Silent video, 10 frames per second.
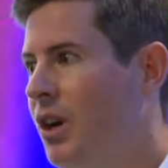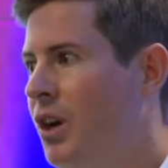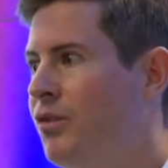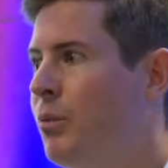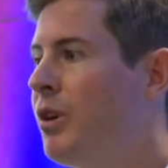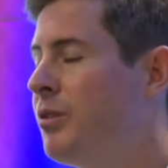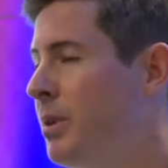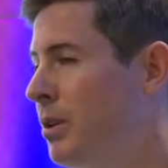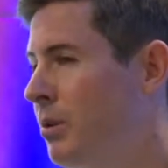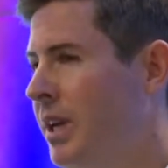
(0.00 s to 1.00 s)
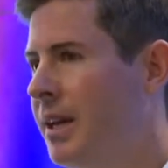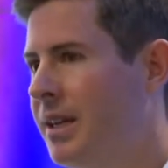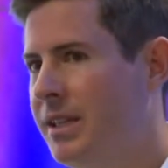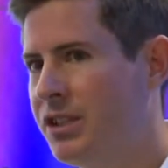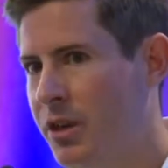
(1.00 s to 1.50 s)
over what's being
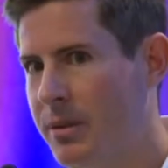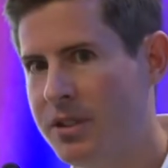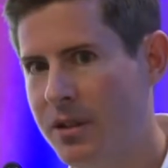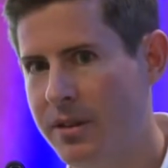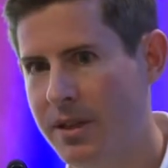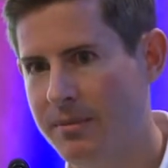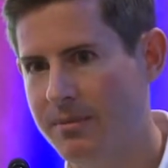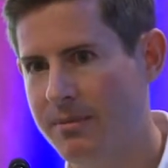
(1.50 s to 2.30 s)
organically scraped on there.